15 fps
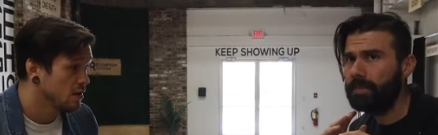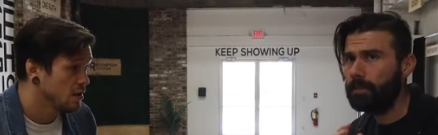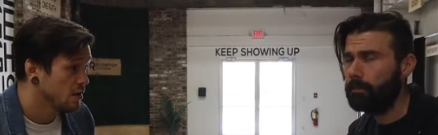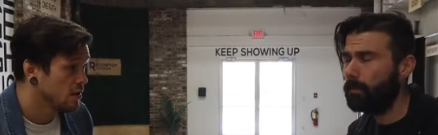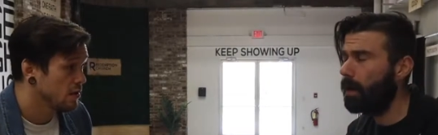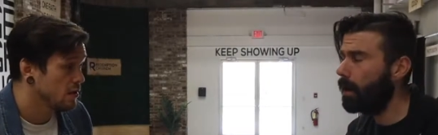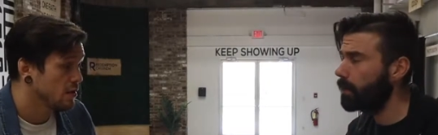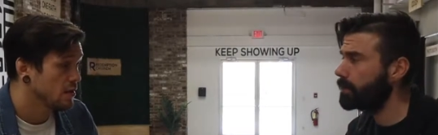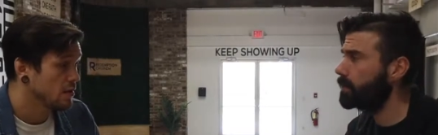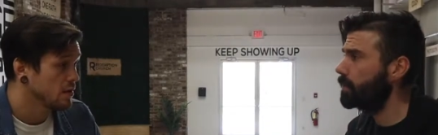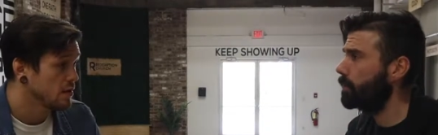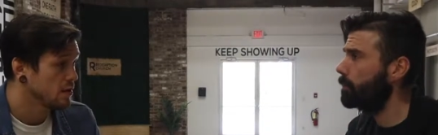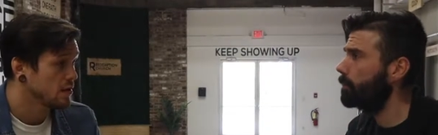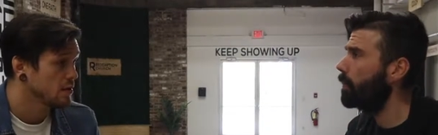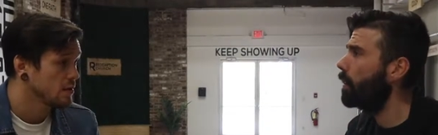Speaker 1: some
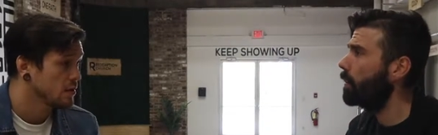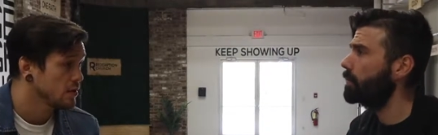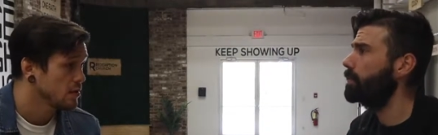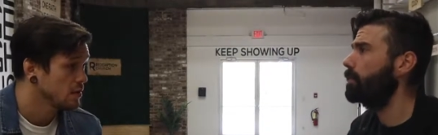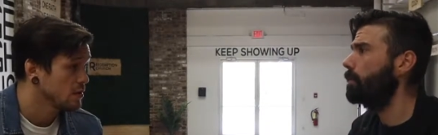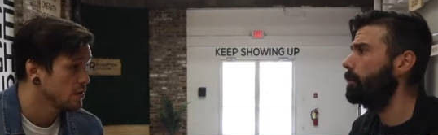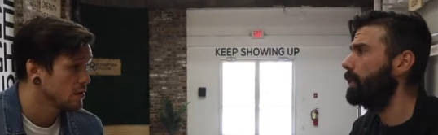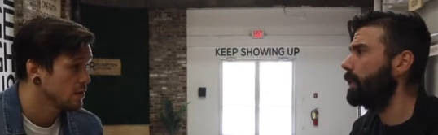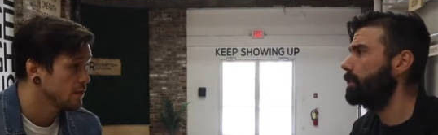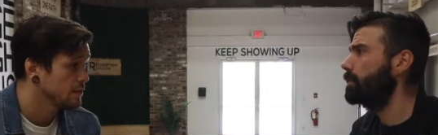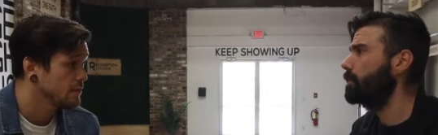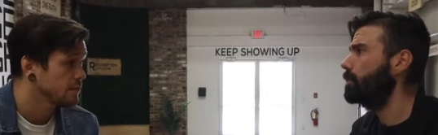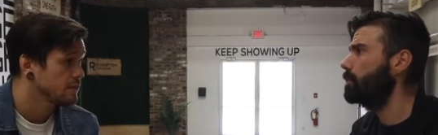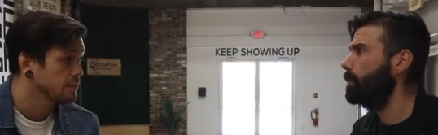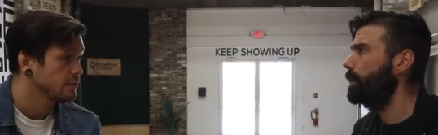awesome, awesome
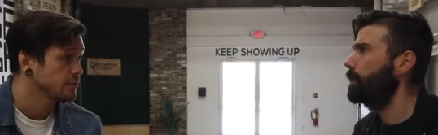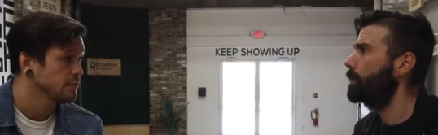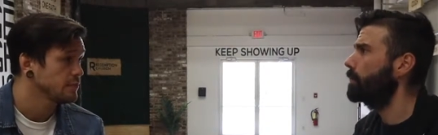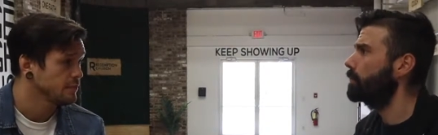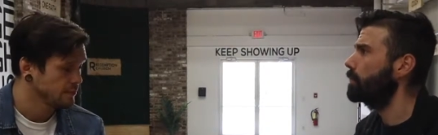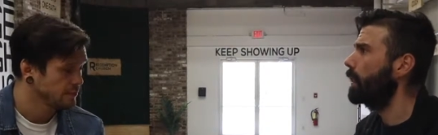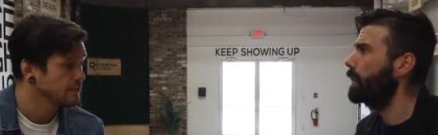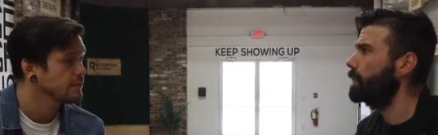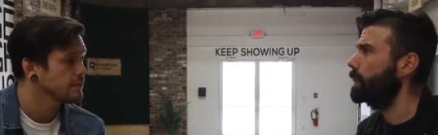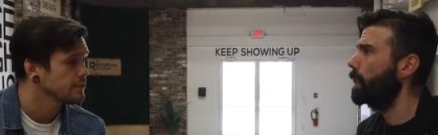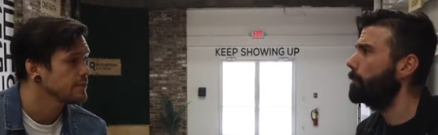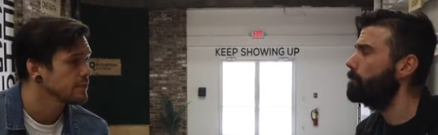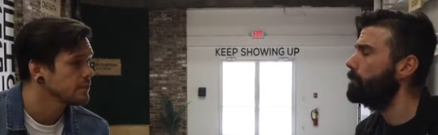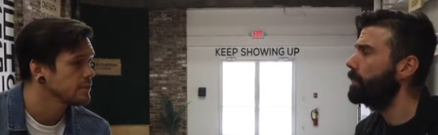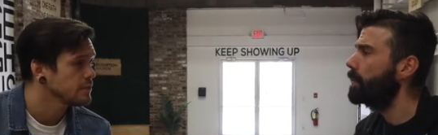guest speakers lined
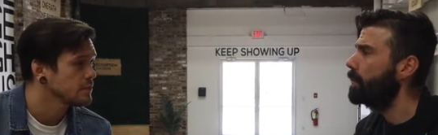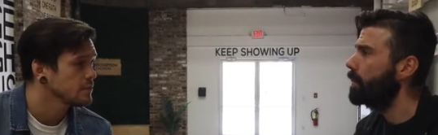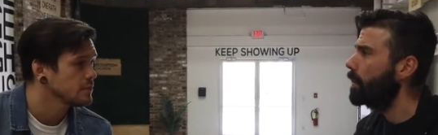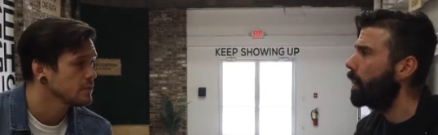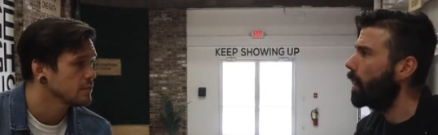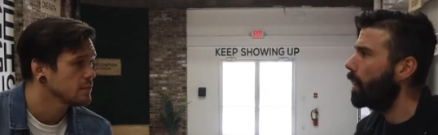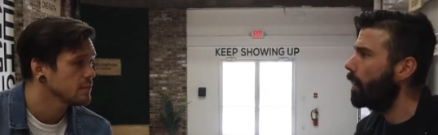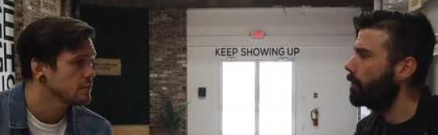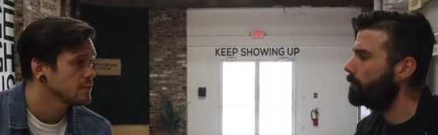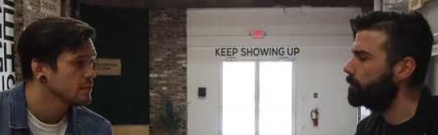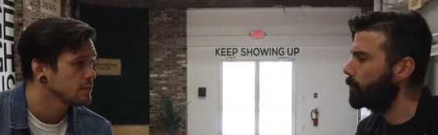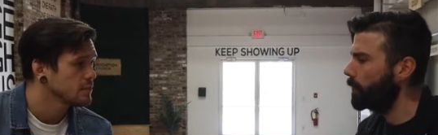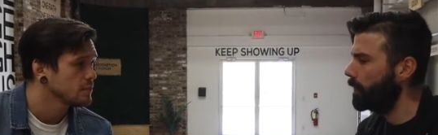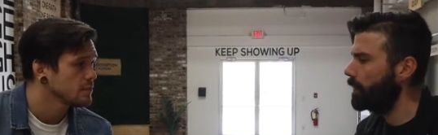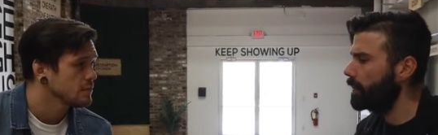up uh,
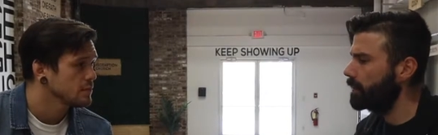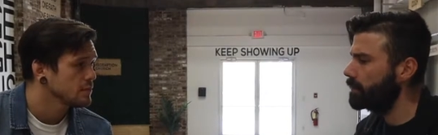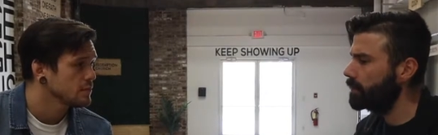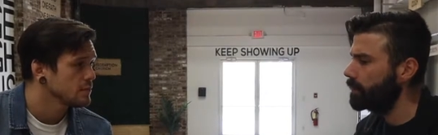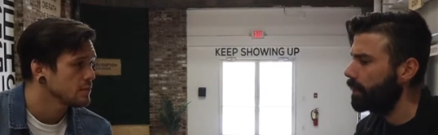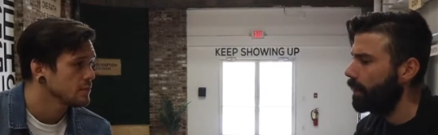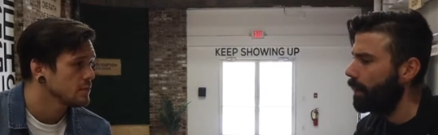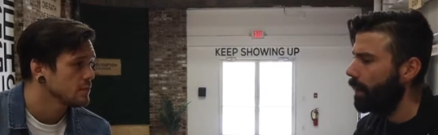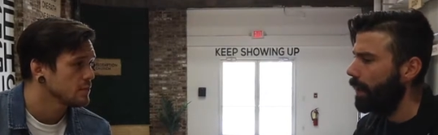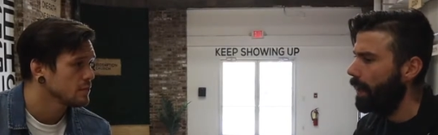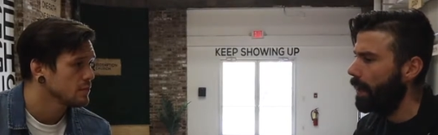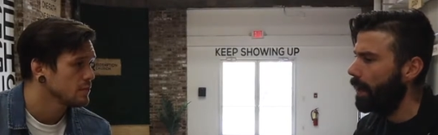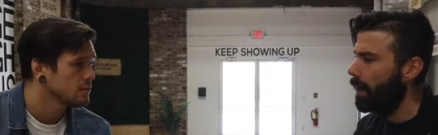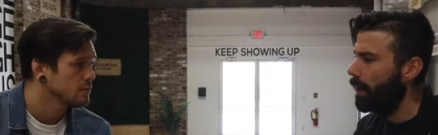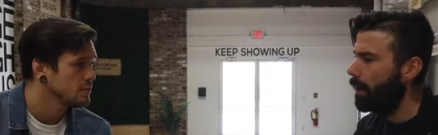for this.
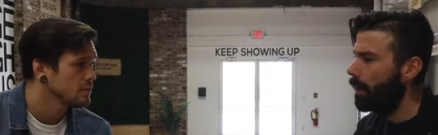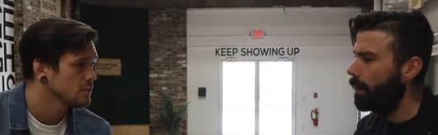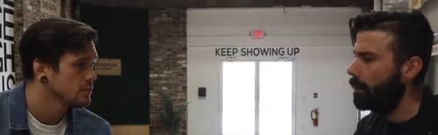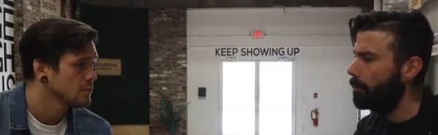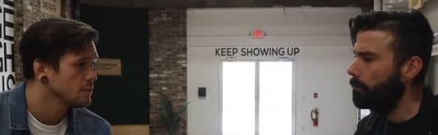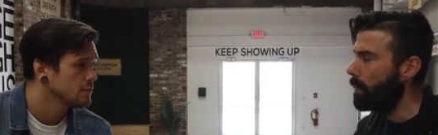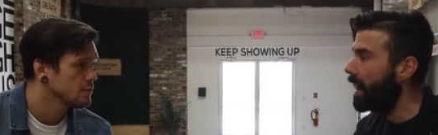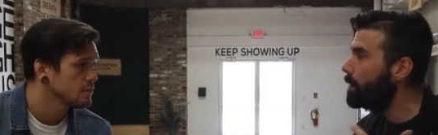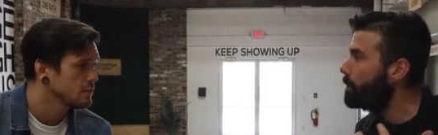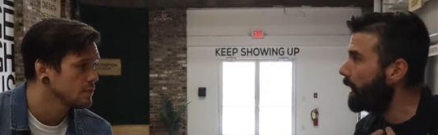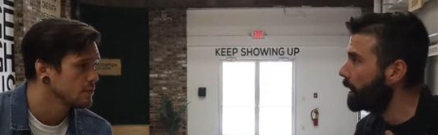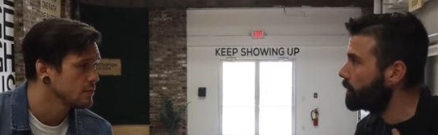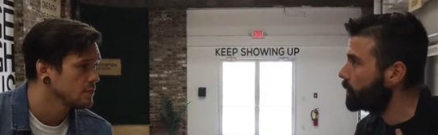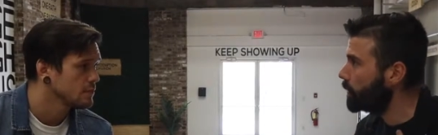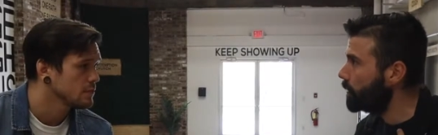Uh, my
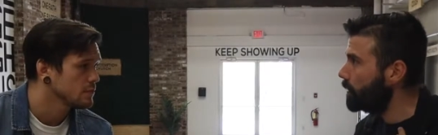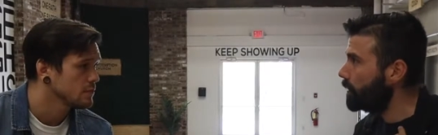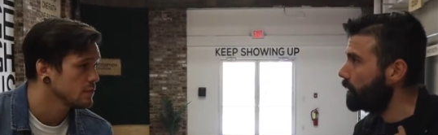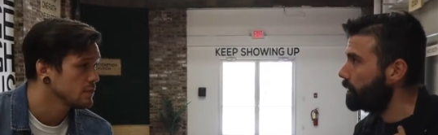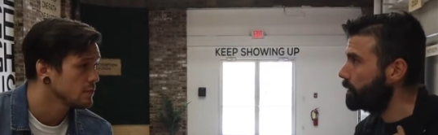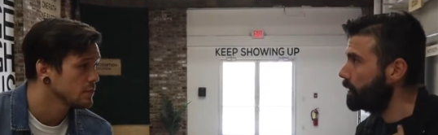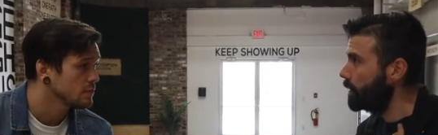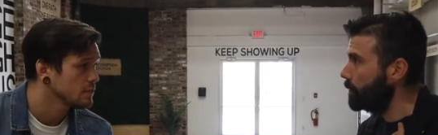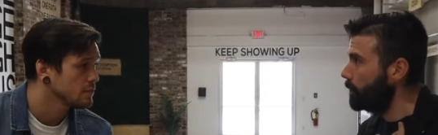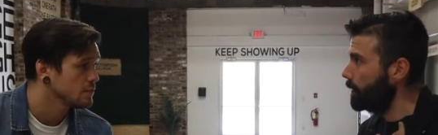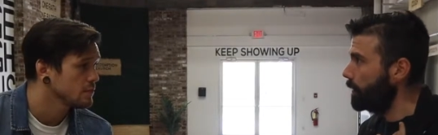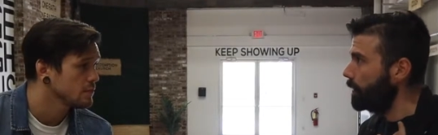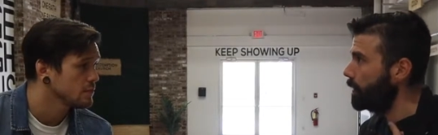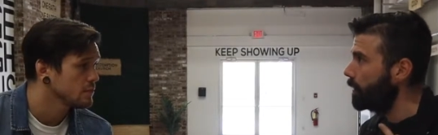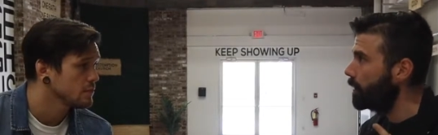pastor is going to
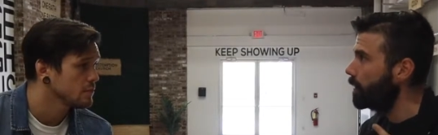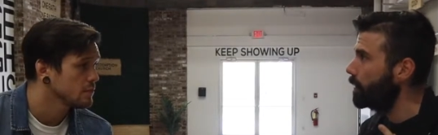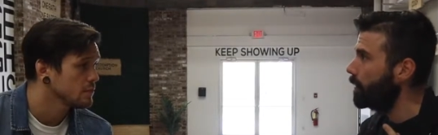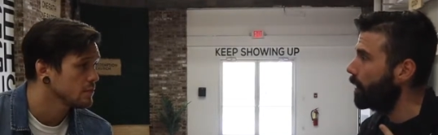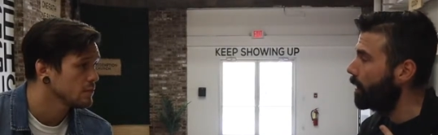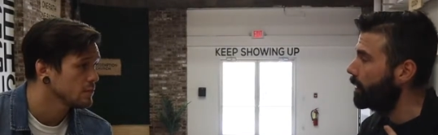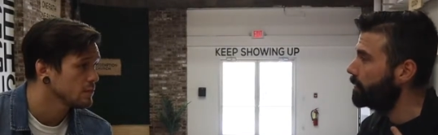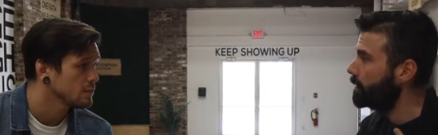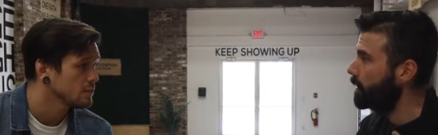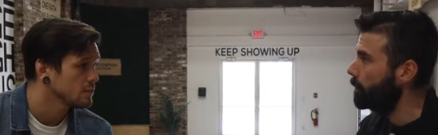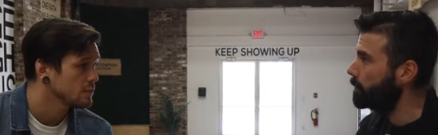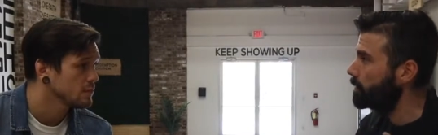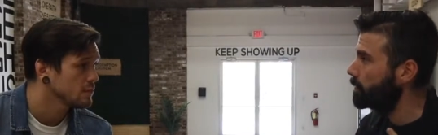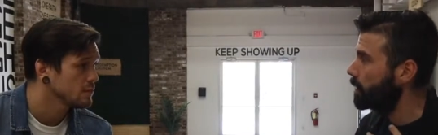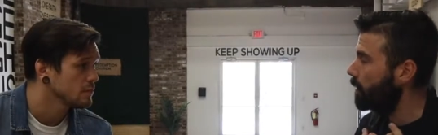be here. Uh, his
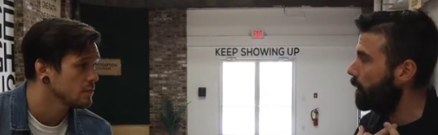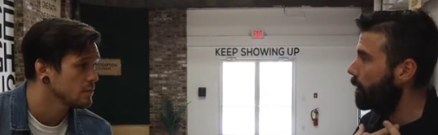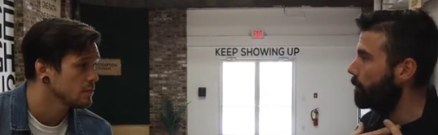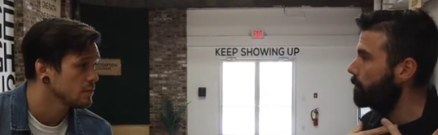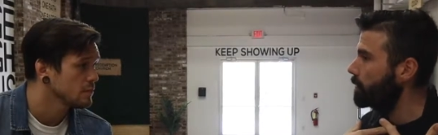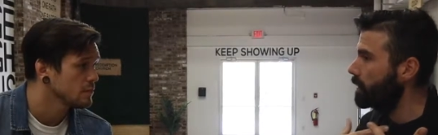name's um,